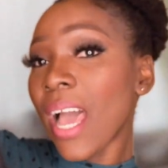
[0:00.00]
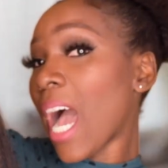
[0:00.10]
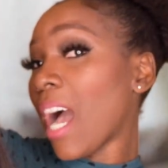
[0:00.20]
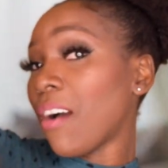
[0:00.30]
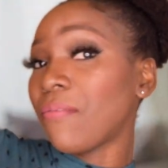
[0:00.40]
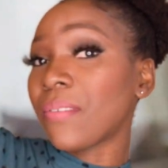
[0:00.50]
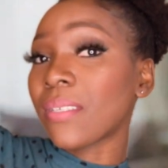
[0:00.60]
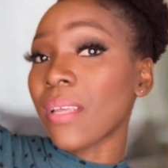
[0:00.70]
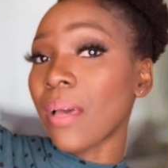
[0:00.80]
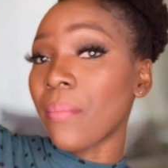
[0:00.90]
have
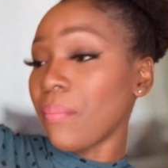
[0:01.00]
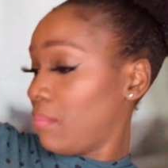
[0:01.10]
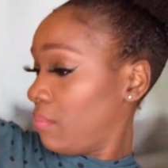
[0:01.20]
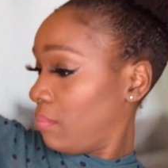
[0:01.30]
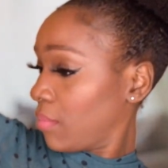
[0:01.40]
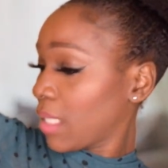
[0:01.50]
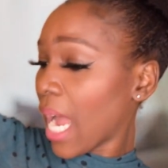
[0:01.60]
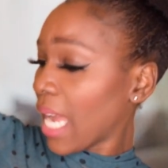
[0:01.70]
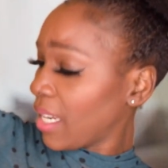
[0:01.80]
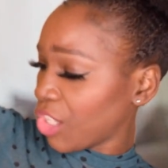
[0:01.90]
some
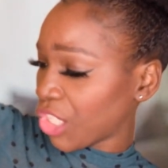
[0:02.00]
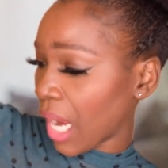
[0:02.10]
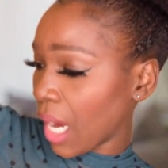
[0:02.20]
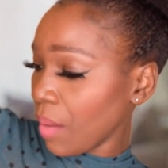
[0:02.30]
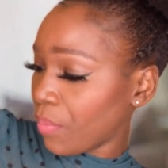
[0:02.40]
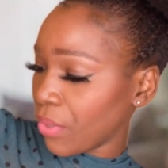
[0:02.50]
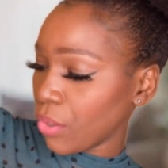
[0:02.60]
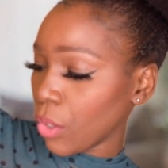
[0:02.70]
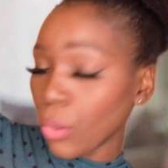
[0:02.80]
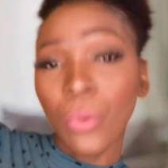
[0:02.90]
kind of shape, you
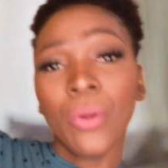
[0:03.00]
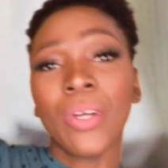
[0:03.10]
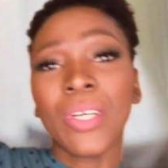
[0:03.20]
know.